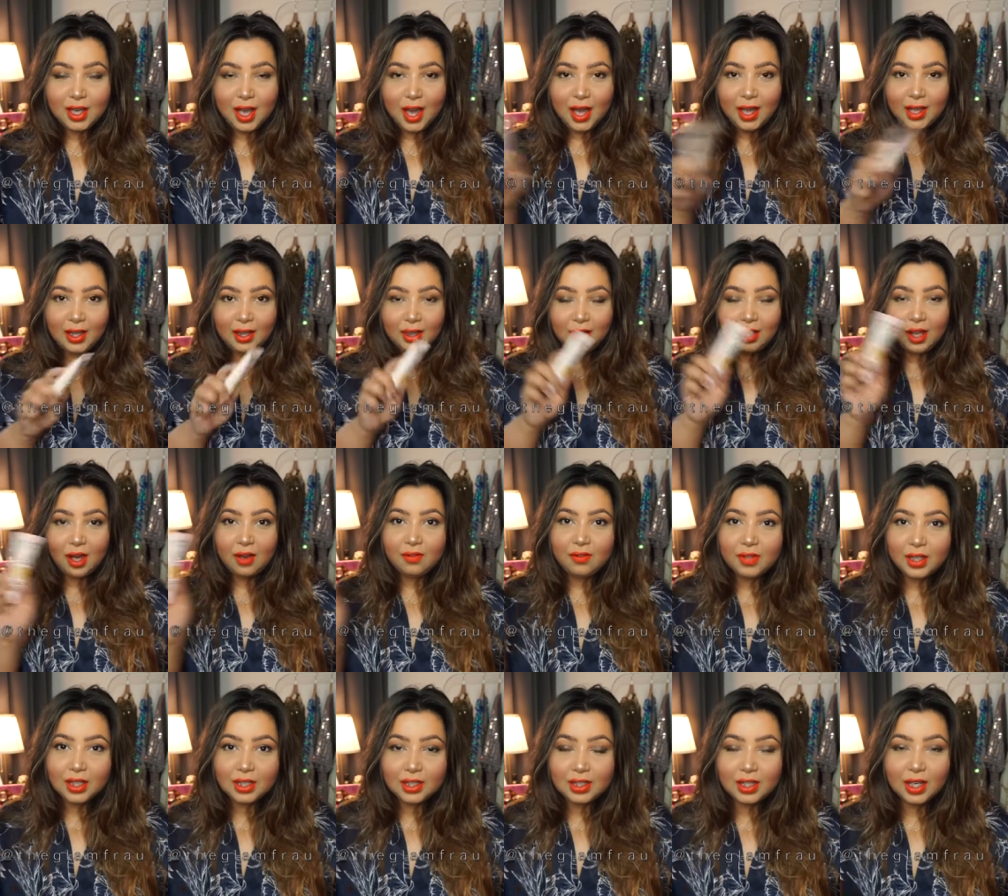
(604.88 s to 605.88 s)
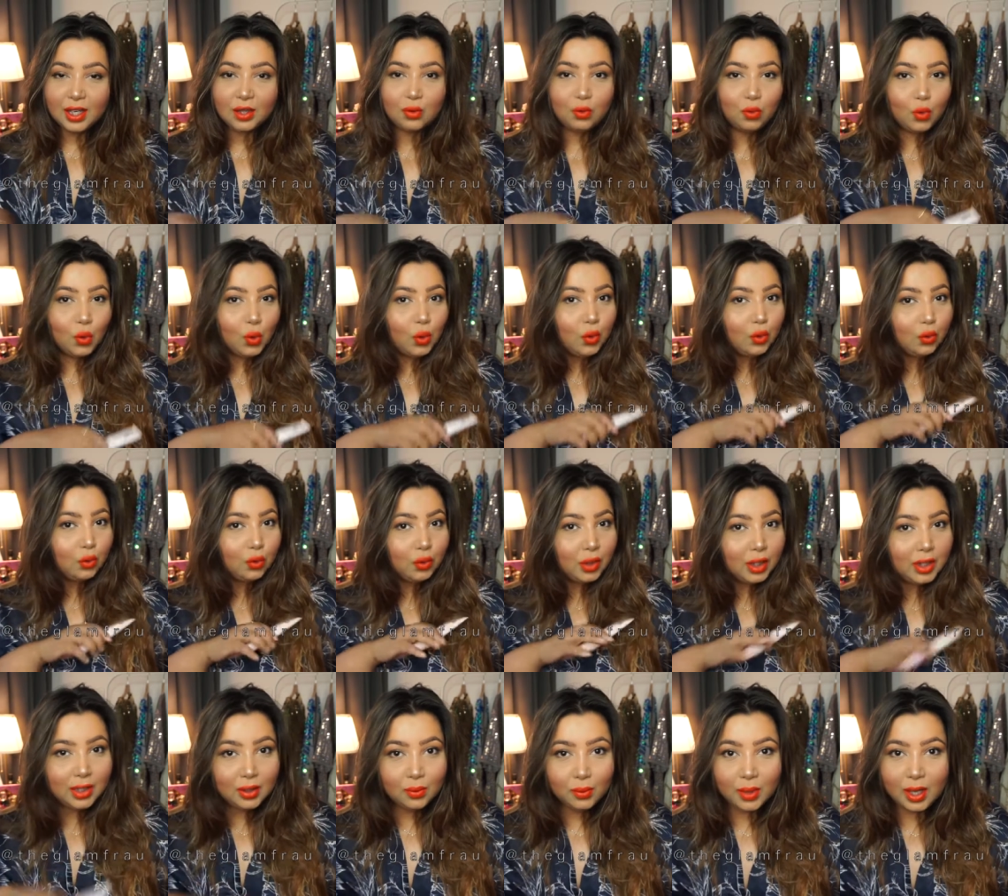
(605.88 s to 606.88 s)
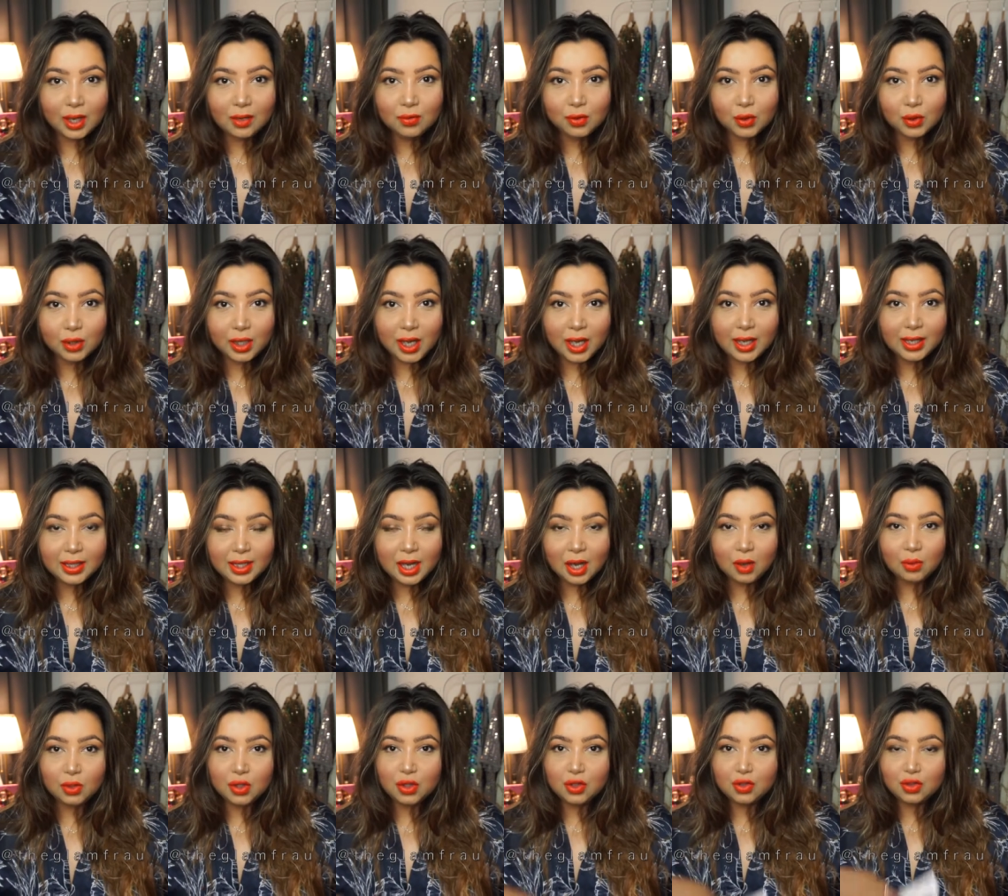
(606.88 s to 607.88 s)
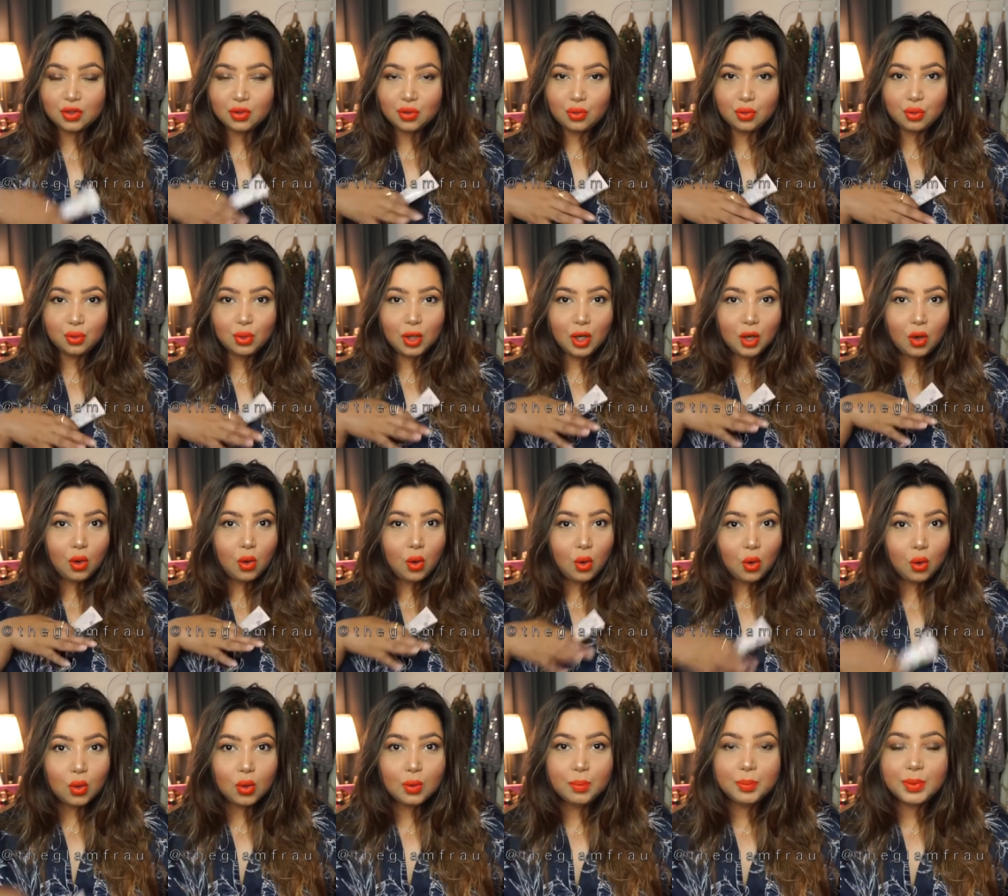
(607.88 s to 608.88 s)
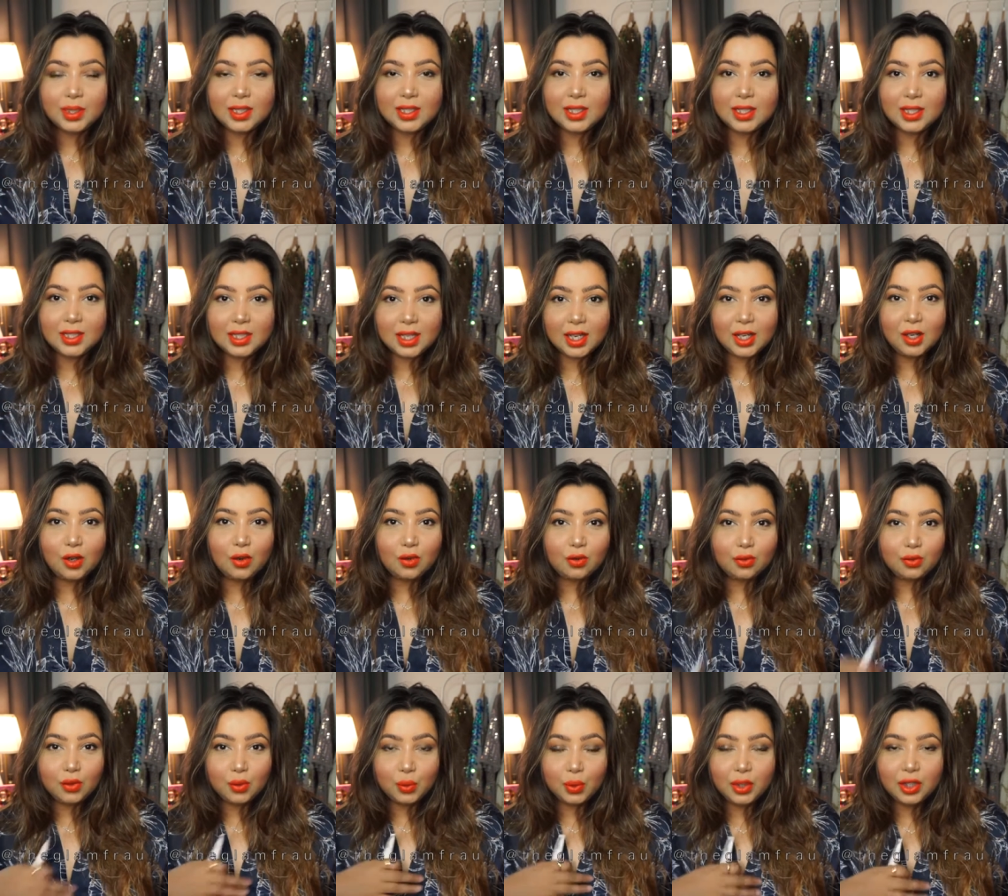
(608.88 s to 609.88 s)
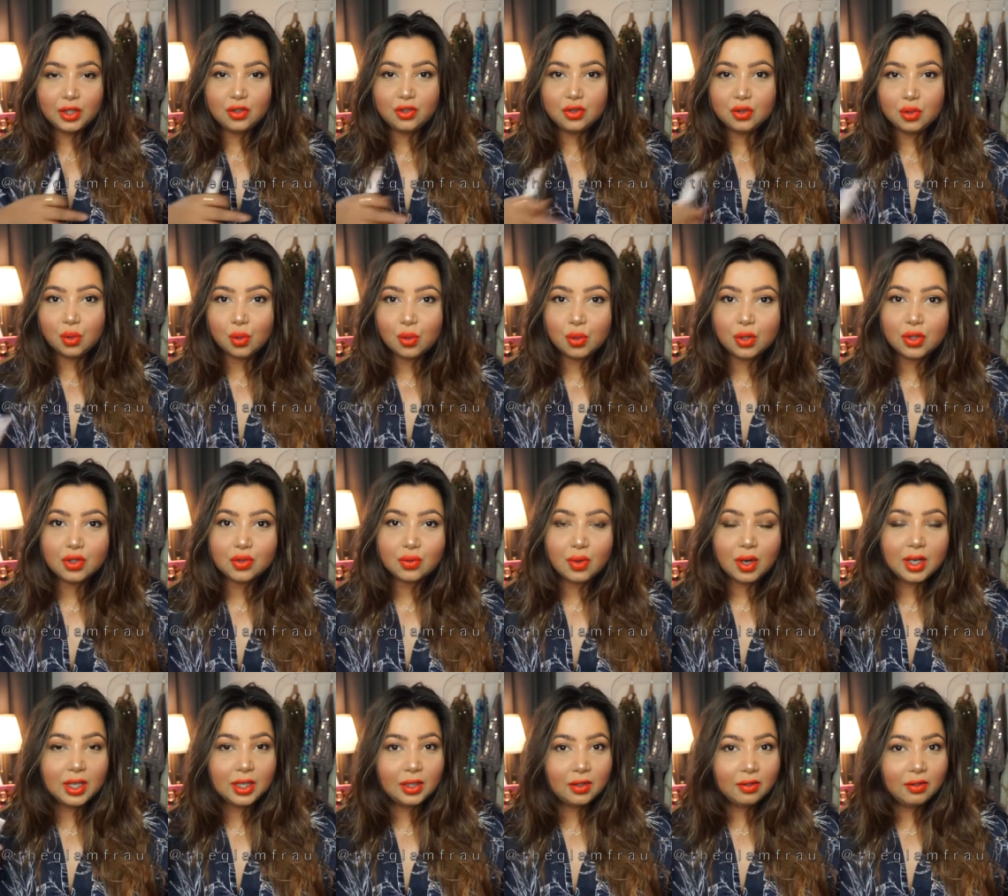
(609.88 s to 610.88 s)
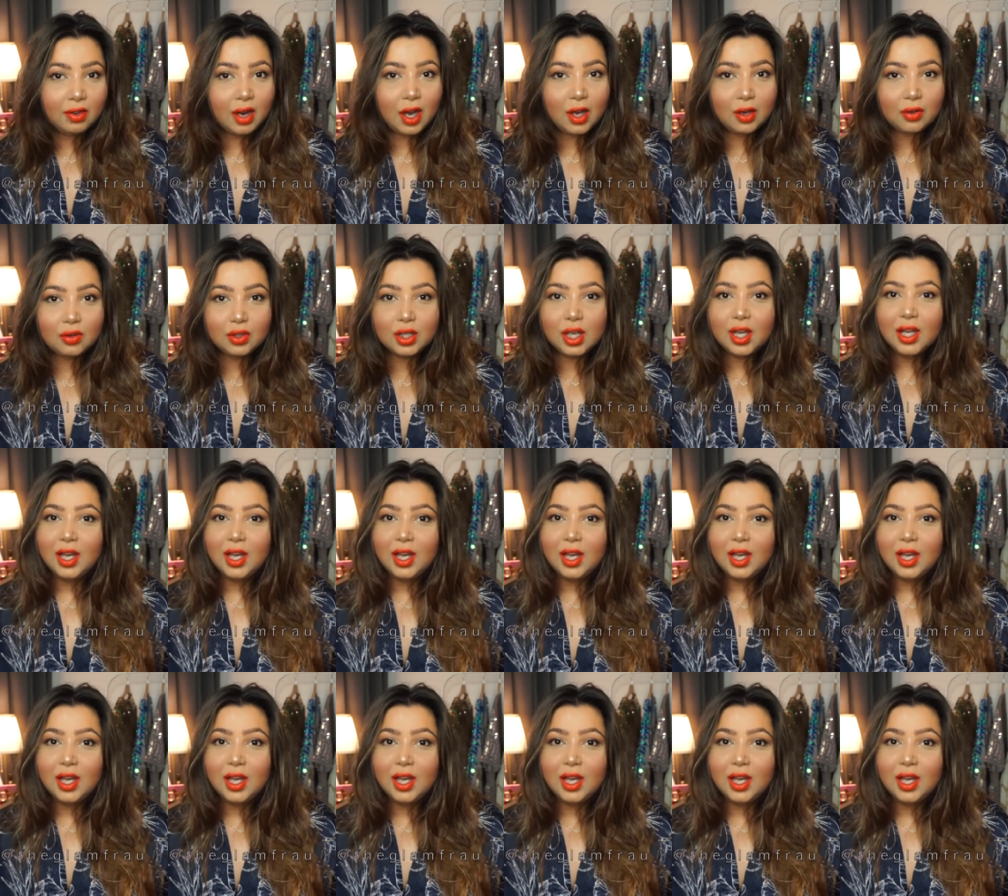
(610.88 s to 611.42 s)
I love it. It wore really well for 9 hours through a whole busy day of doing chores, running around